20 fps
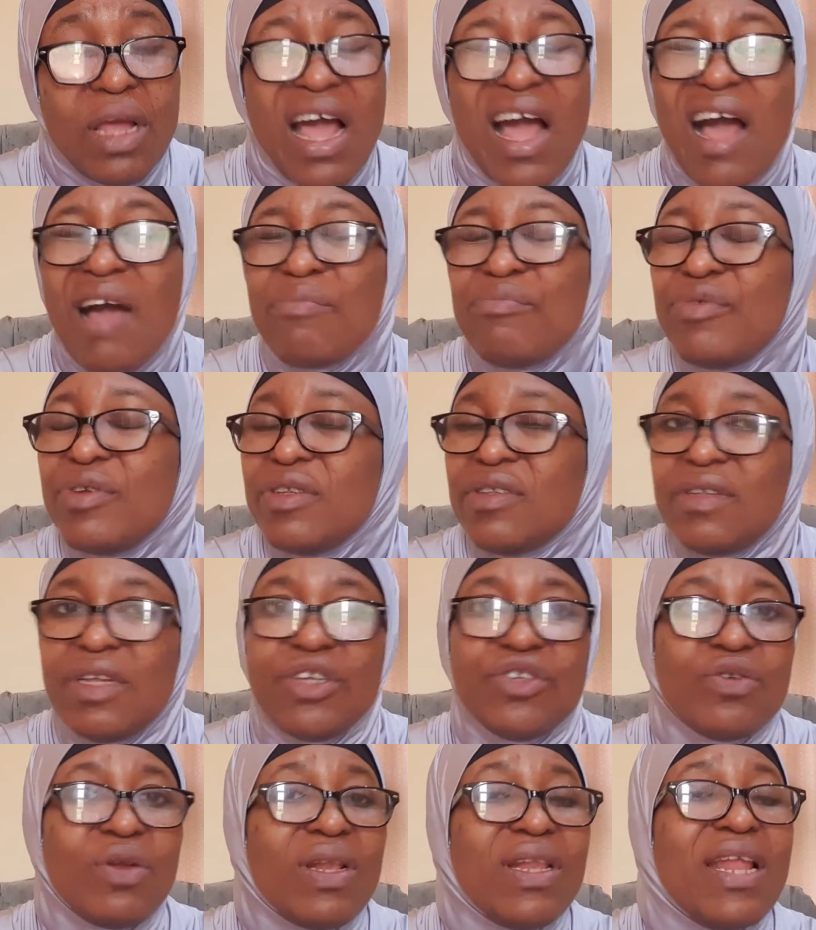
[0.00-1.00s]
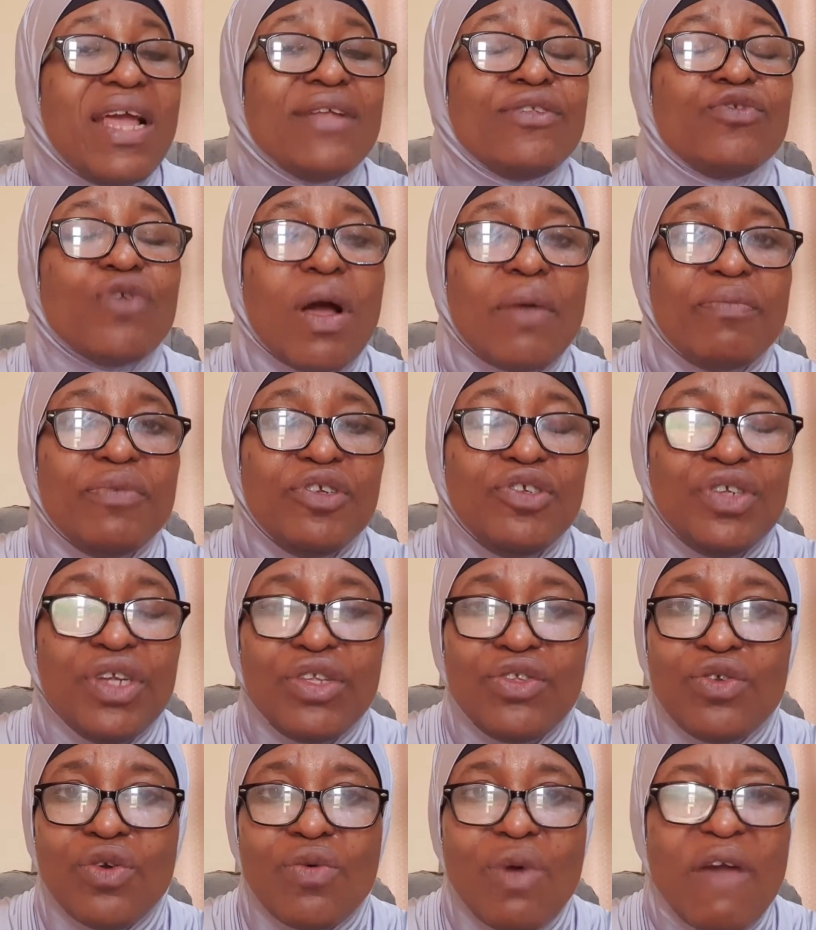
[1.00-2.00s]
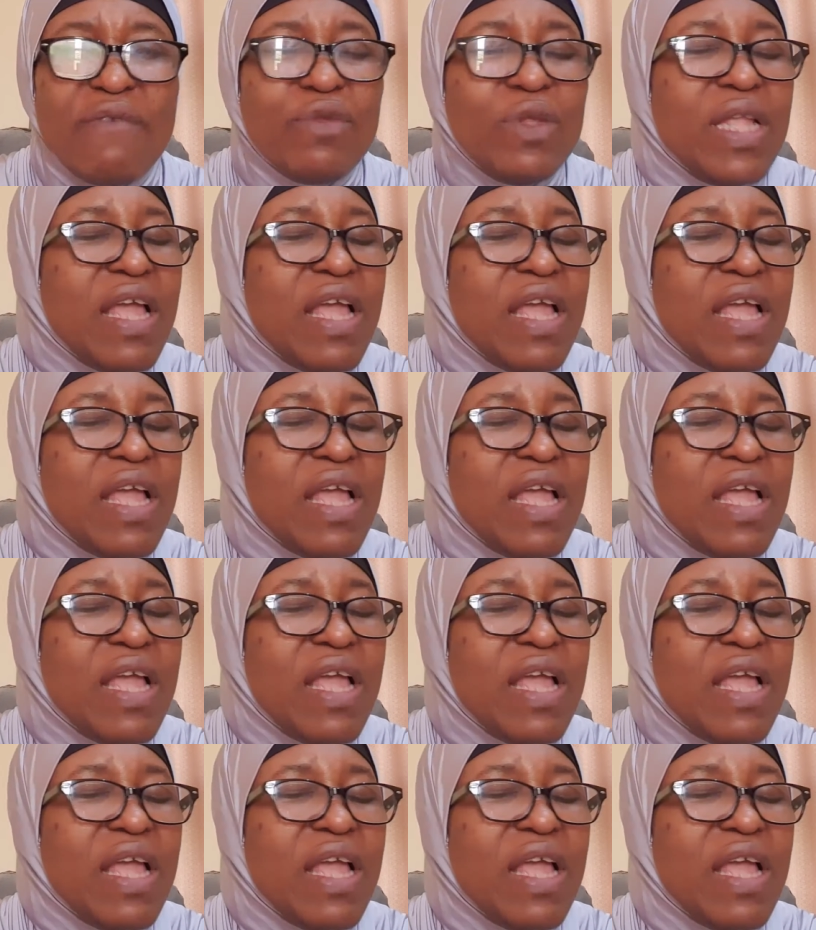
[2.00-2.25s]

Appreciation. Learn to appreciate your wife.